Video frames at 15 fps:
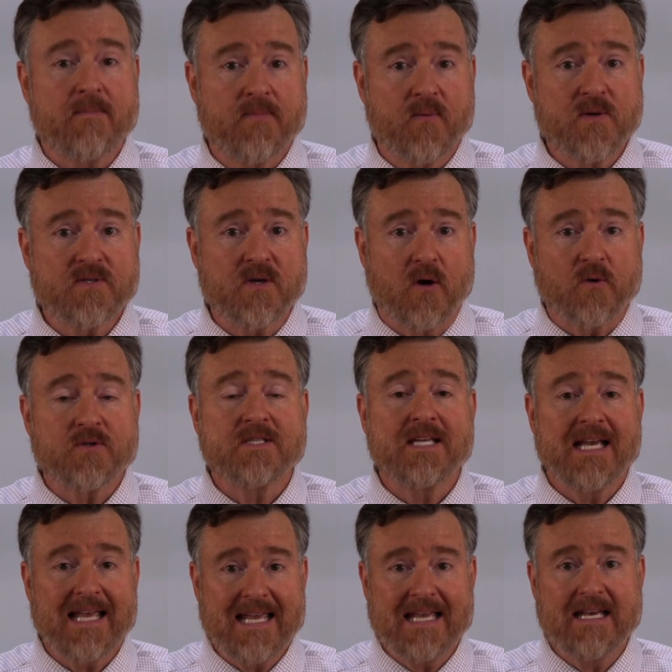up the results
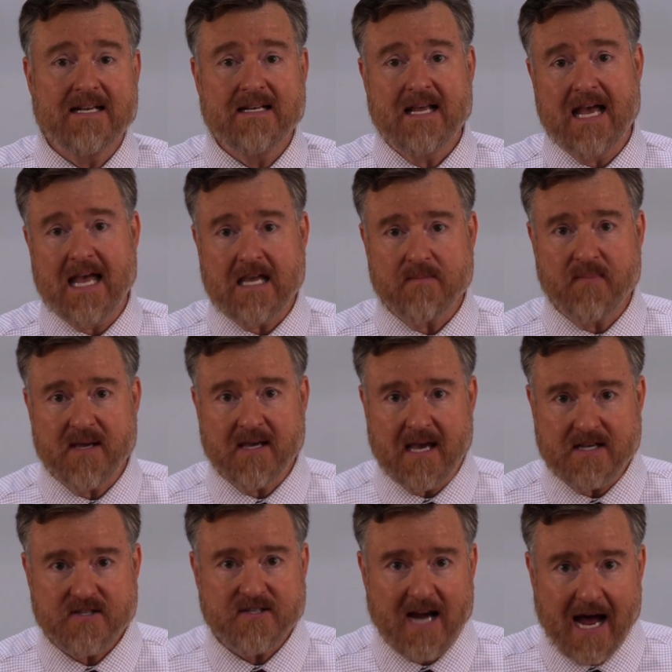in
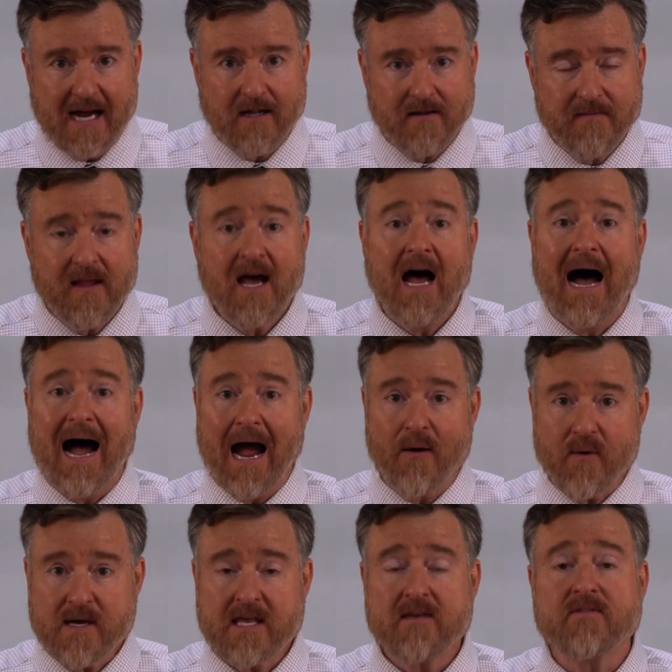APA style. I
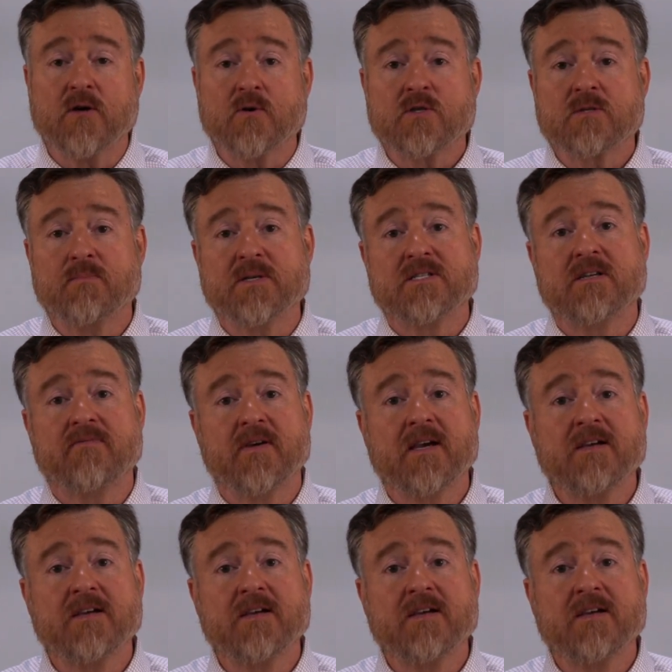will give you specific